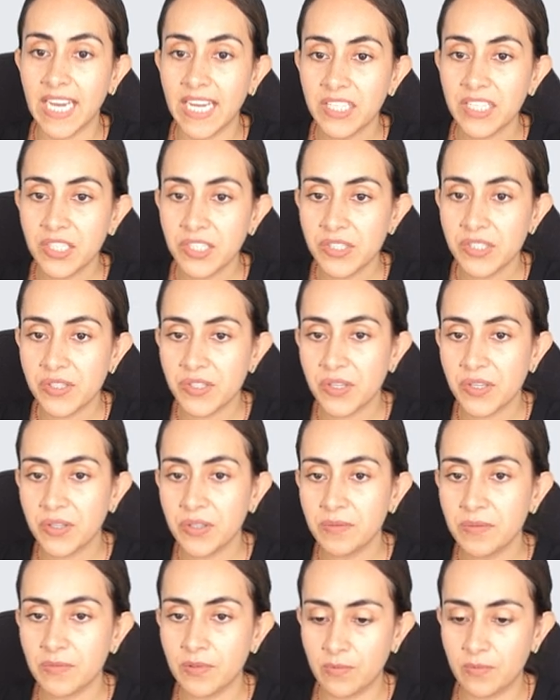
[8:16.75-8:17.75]
And
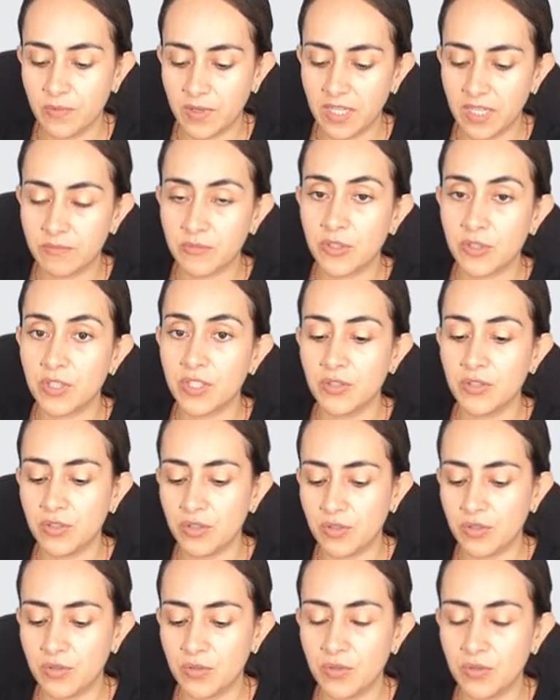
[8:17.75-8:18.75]
also what I'm going
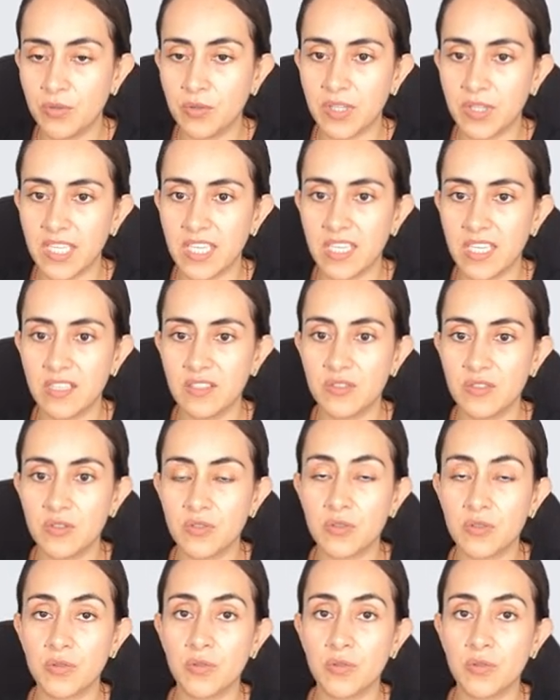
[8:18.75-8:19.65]
to do is